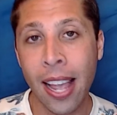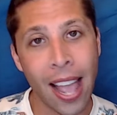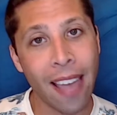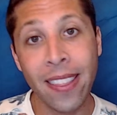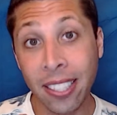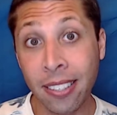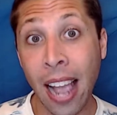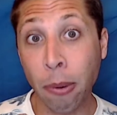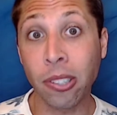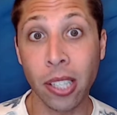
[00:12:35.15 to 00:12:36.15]
And this is
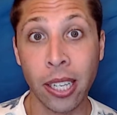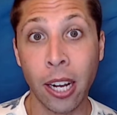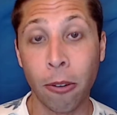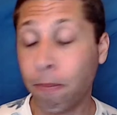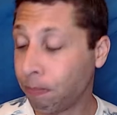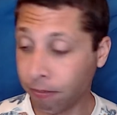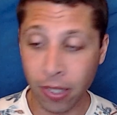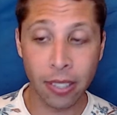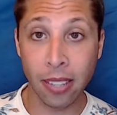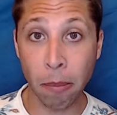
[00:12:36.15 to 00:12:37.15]
how it's going to go.
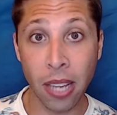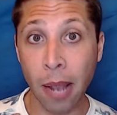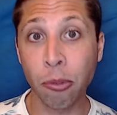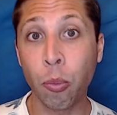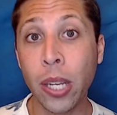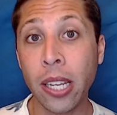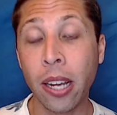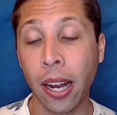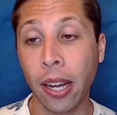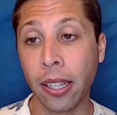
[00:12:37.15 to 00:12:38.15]
Sometimes we
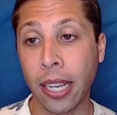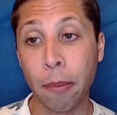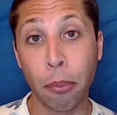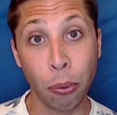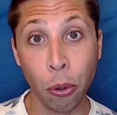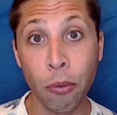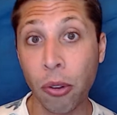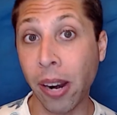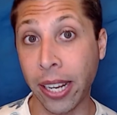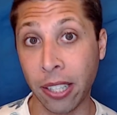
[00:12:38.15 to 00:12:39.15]
uh, can prove the
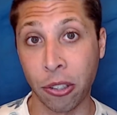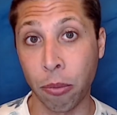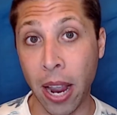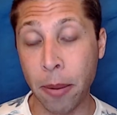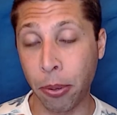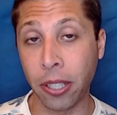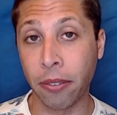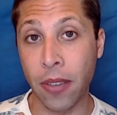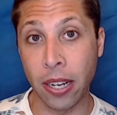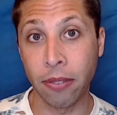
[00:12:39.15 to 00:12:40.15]
right answer right pretty
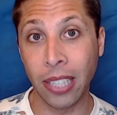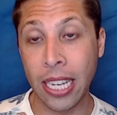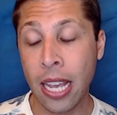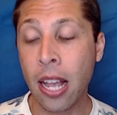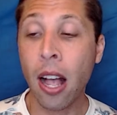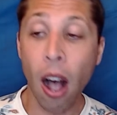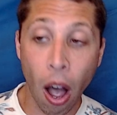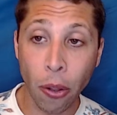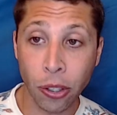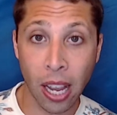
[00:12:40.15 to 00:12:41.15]
definitively.
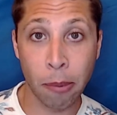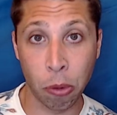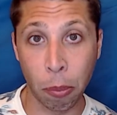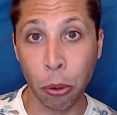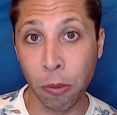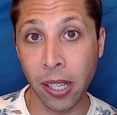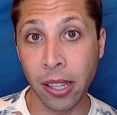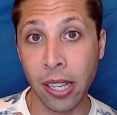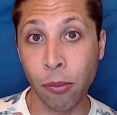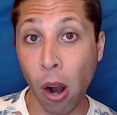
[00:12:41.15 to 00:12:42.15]
Other times we're proving
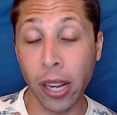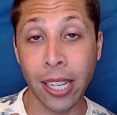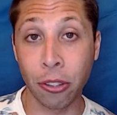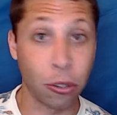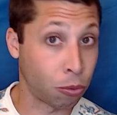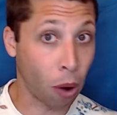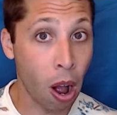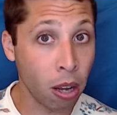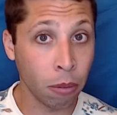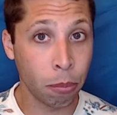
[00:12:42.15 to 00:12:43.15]
the wrong answers
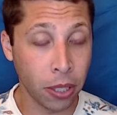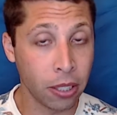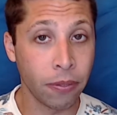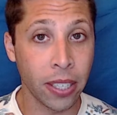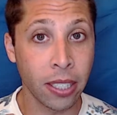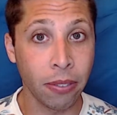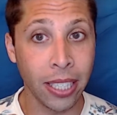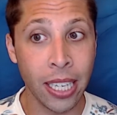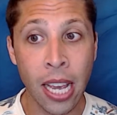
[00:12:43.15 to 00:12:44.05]
wrong pretty definitively.